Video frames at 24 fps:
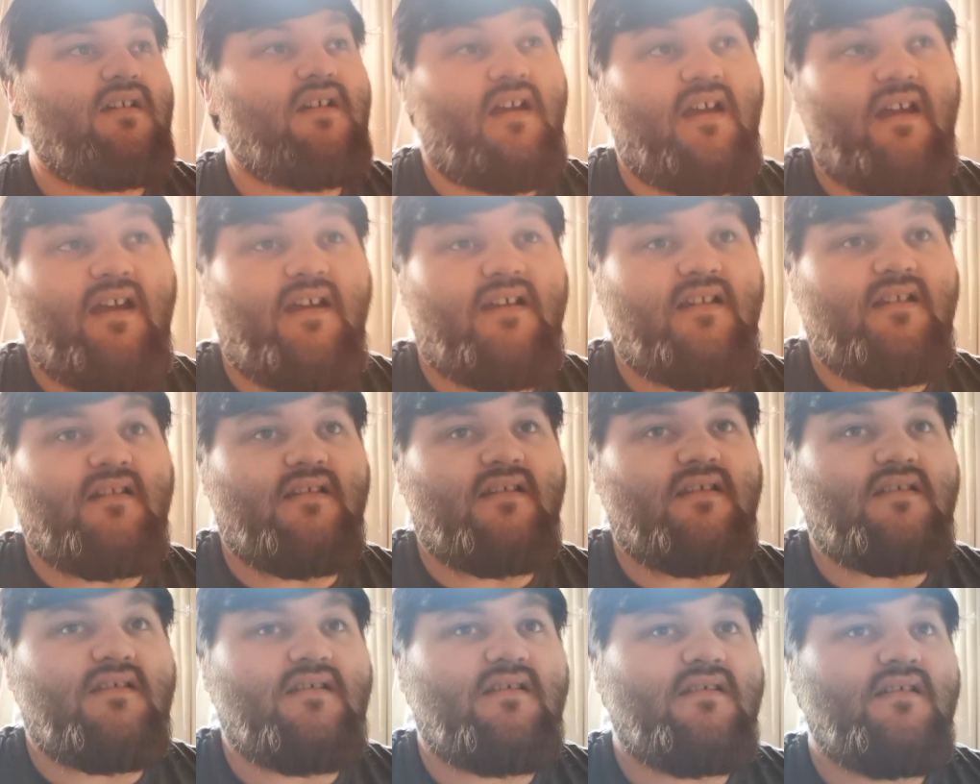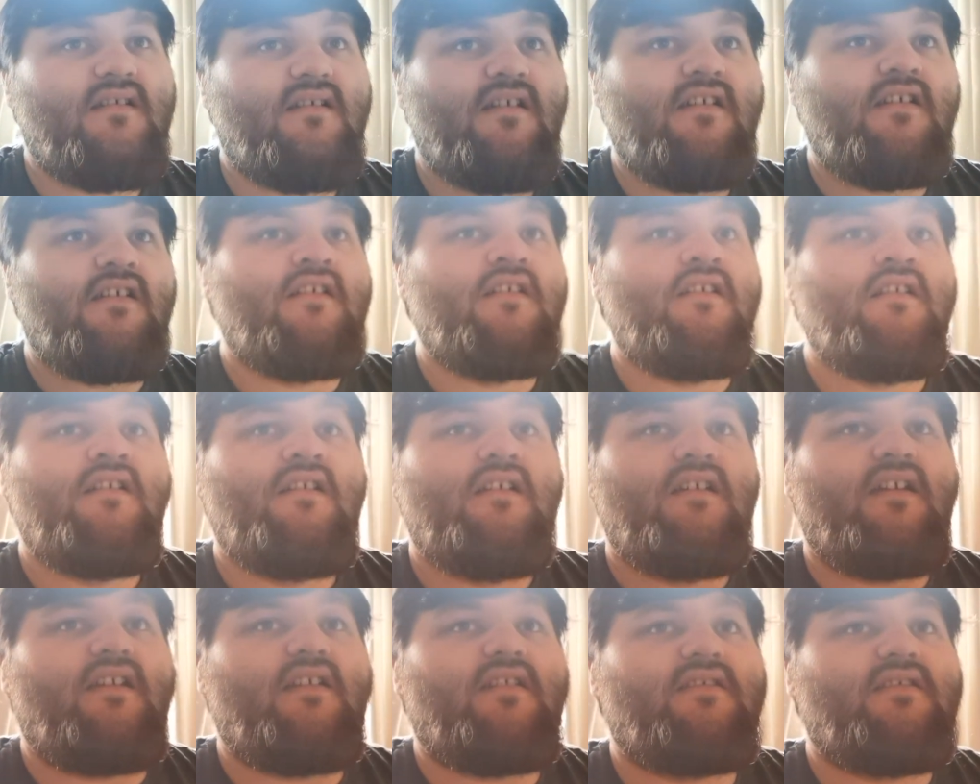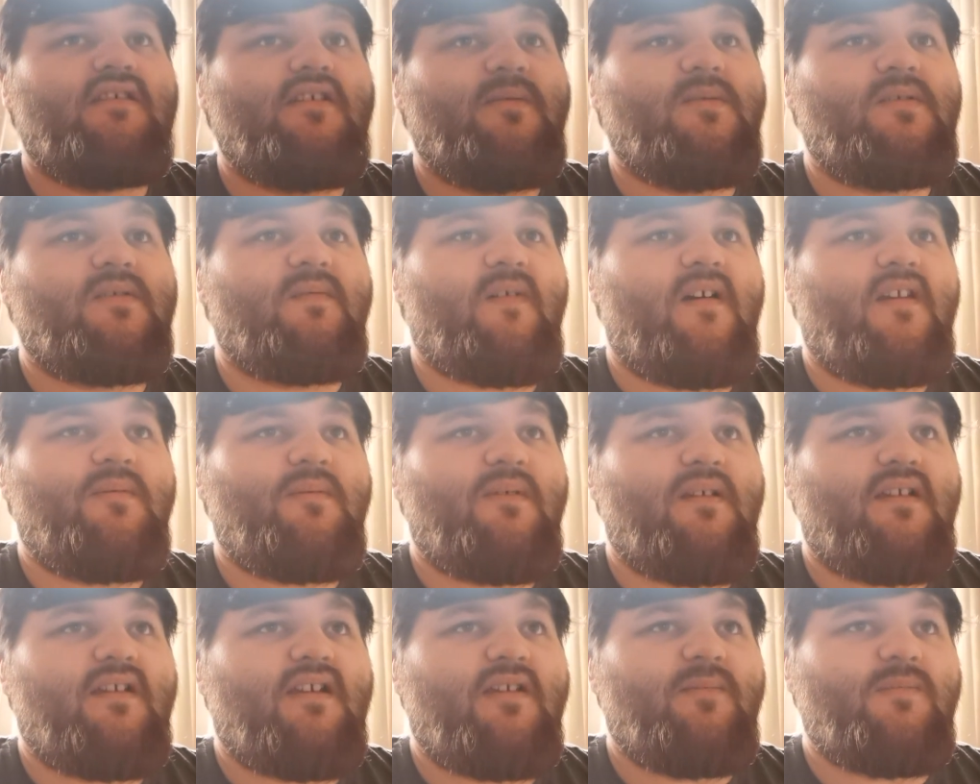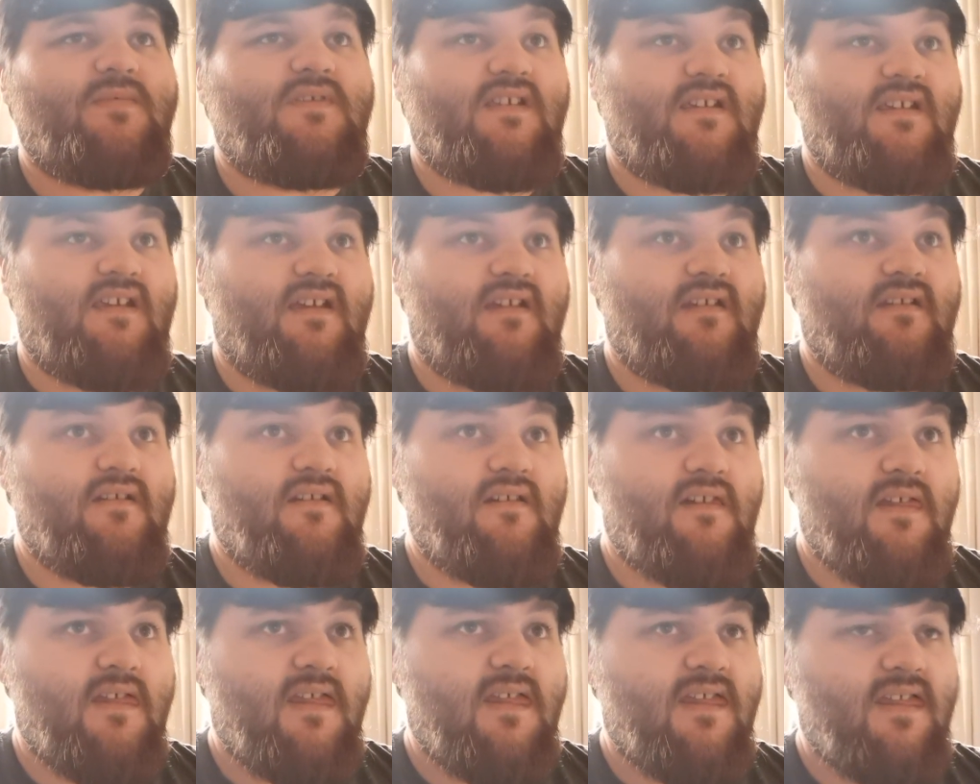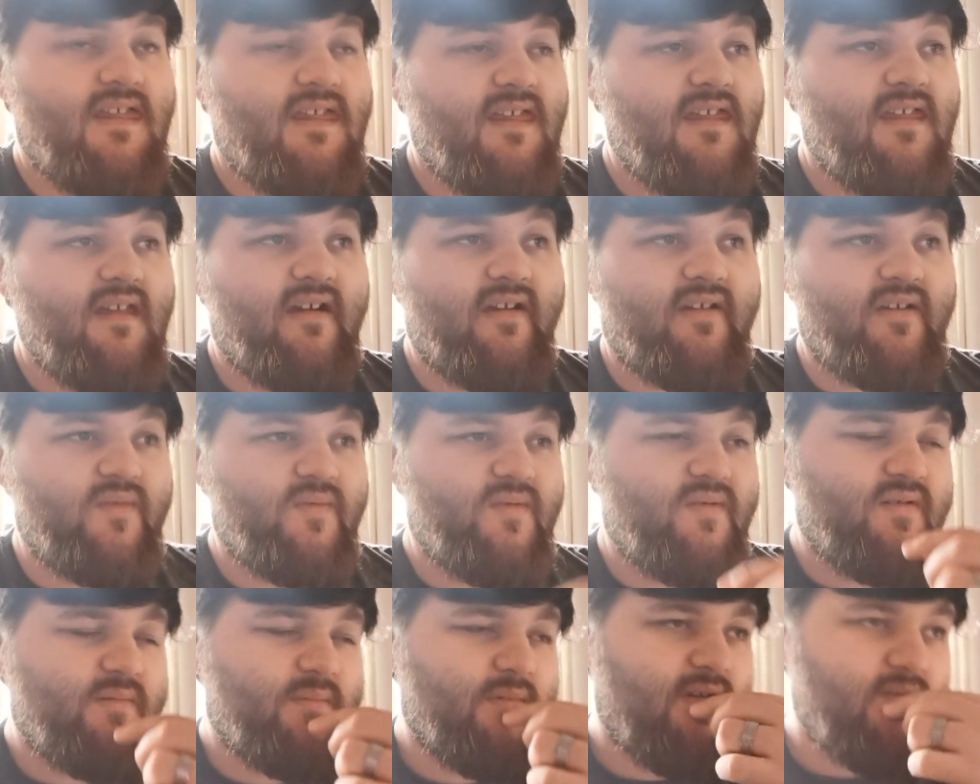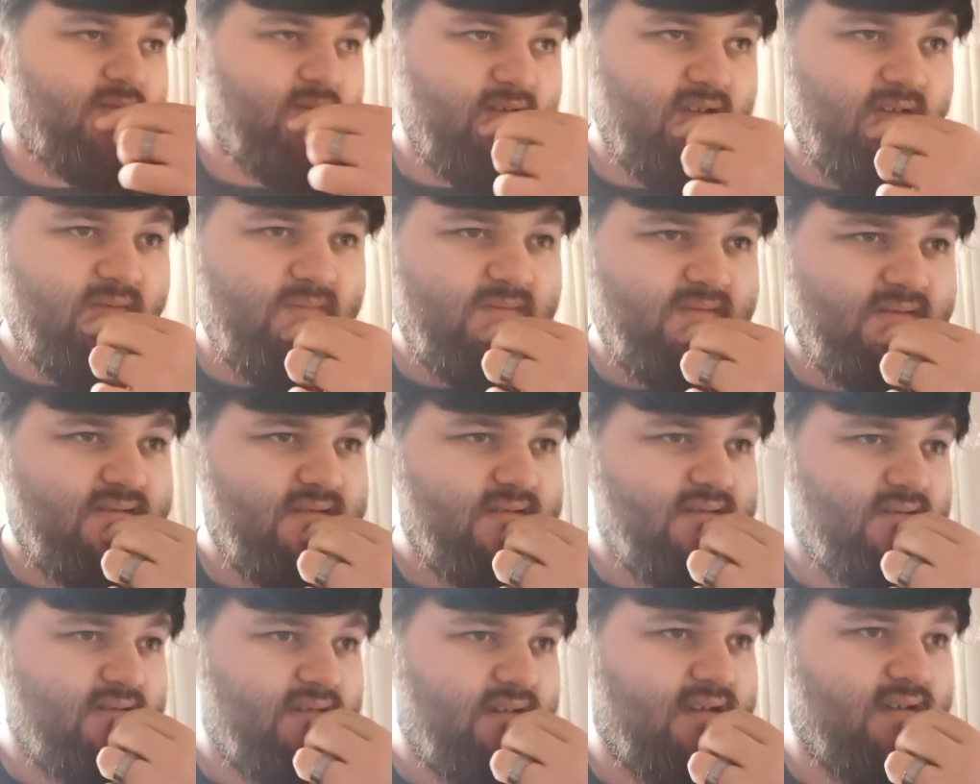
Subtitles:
and in terms of anime games again, and one of my favourites,